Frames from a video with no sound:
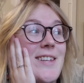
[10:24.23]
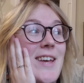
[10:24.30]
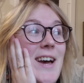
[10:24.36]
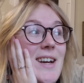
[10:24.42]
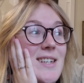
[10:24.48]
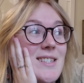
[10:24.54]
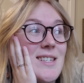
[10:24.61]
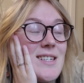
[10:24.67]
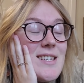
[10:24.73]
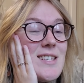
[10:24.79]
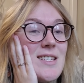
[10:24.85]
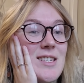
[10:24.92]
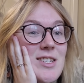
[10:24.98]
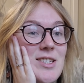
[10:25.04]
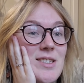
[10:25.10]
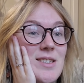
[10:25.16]
the text
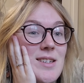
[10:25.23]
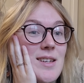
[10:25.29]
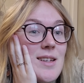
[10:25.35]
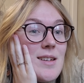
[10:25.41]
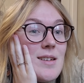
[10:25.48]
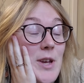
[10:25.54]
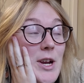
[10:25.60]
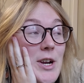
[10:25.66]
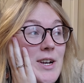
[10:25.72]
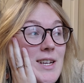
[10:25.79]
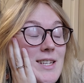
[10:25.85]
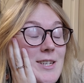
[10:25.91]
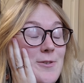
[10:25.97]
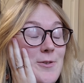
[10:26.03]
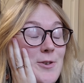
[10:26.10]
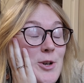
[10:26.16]
is just
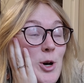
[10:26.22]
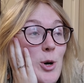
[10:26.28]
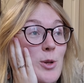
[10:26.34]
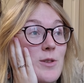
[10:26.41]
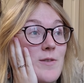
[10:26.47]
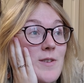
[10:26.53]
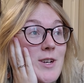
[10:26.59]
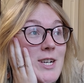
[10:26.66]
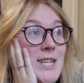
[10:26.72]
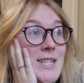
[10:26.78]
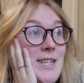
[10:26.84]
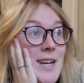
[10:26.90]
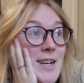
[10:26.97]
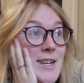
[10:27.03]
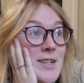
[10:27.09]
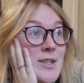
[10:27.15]
very difficult, very
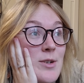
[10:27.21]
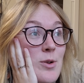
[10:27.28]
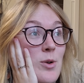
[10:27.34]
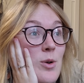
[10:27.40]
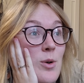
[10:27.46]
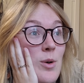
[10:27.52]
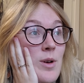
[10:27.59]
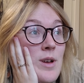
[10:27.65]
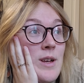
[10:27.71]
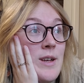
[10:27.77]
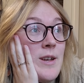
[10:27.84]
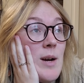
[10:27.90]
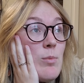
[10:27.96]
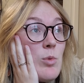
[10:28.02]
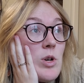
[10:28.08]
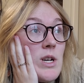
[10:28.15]
technical.
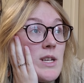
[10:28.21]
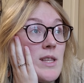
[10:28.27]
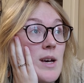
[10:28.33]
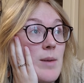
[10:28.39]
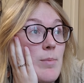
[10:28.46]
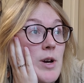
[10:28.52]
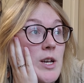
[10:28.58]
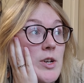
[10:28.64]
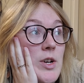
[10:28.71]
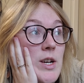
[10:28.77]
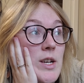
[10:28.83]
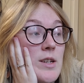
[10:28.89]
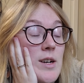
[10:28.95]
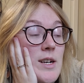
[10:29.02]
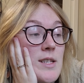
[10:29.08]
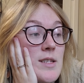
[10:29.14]
I'm worried that my
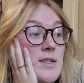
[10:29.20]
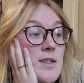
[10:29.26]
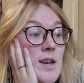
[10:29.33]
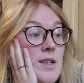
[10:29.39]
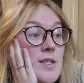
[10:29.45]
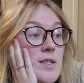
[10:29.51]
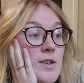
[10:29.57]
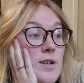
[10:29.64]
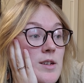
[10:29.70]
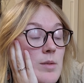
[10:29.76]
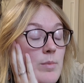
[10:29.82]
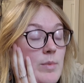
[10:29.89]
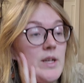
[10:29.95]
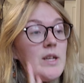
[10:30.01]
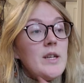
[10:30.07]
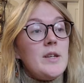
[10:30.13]
grade 9s and 10s are going
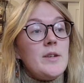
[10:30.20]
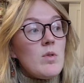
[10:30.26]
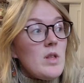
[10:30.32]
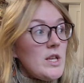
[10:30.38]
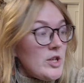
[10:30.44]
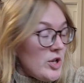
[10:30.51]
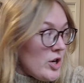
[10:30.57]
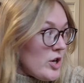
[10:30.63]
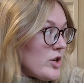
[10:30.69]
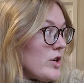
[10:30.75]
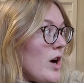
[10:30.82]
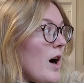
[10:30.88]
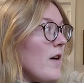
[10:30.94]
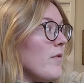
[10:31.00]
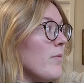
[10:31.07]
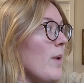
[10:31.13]
to be really
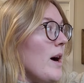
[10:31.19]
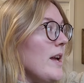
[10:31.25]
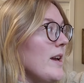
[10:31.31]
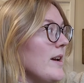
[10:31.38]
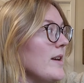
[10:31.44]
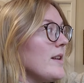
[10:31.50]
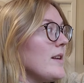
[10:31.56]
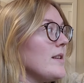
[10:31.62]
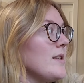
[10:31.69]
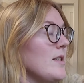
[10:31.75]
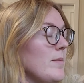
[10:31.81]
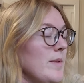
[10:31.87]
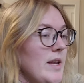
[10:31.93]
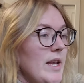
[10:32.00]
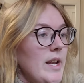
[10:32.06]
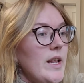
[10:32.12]
turned off by it and
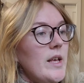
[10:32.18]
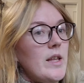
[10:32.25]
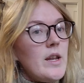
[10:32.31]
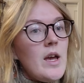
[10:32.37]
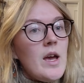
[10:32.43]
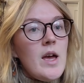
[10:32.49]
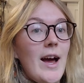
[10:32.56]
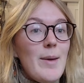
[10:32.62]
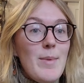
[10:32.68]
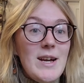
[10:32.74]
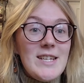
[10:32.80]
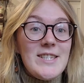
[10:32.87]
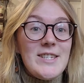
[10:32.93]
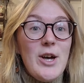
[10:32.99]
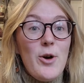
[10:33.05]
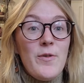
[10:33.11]
intimidated. I
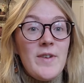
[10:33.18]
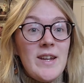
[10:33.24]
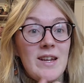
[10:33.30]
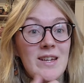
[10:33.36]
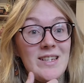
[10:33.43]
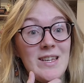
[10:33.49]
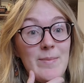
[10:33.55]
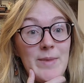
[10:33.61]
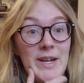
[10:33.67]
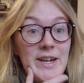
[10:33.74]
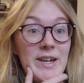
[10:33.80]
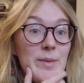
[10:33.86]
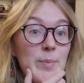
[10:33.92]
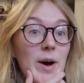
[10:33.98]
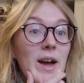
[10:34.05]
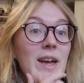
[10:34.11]
myself am
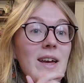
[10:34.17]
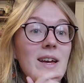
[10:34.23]
intimidated by